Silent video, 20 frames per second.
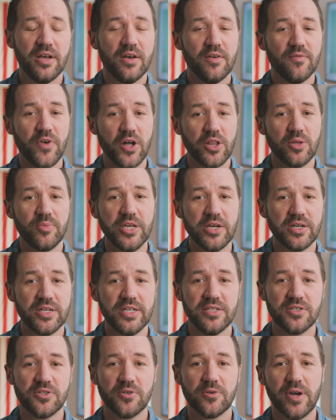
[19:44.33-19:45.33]
Follow me on
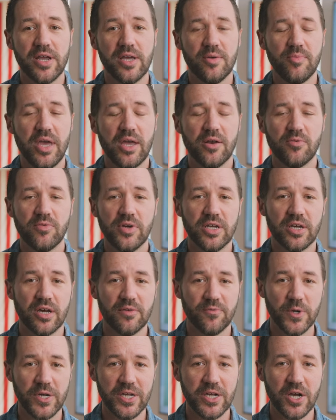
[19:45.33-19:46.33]
Instagram at
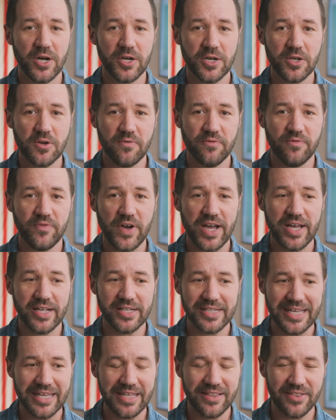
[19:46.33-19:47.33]
Recovering
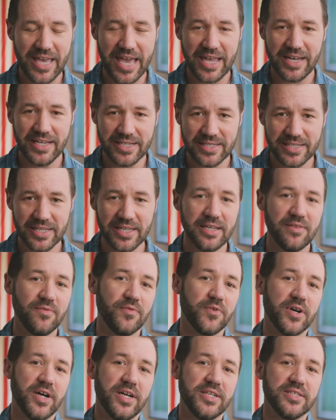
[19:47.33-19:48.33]
Audiophile. And that is it
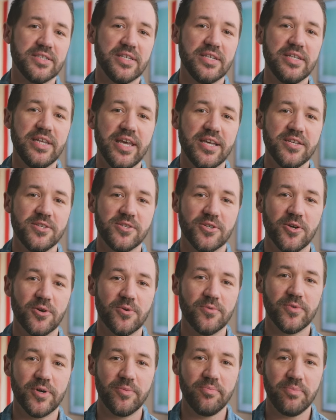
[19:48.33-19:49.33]
for us today. So
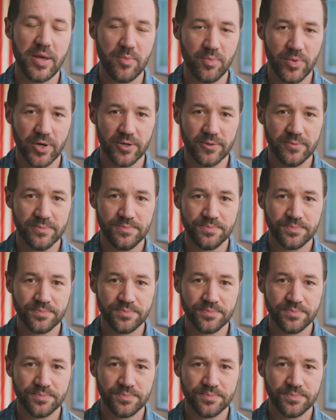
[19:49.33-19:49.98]
remember,